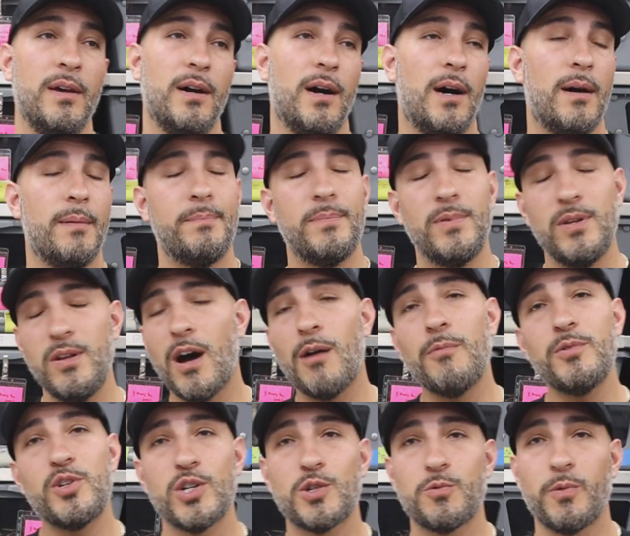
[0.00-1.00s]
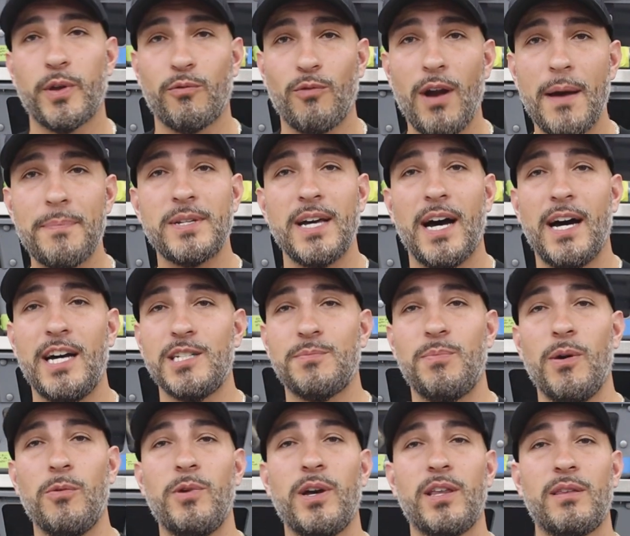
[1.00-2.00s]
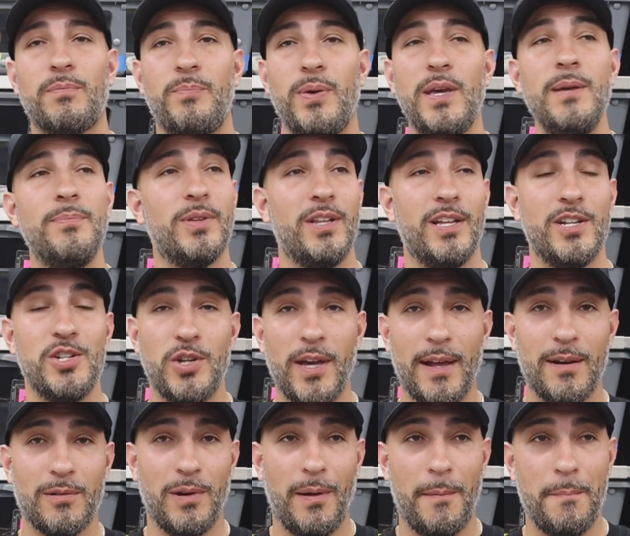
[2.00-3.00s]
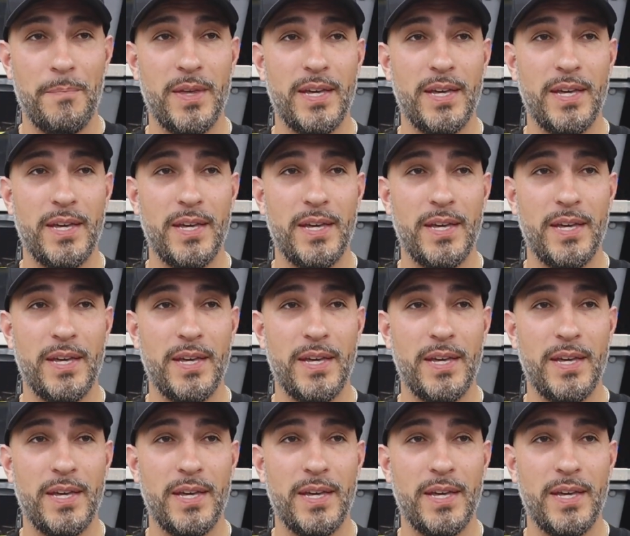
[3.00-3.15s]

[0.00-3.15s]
not just with reptiles, but with people in general,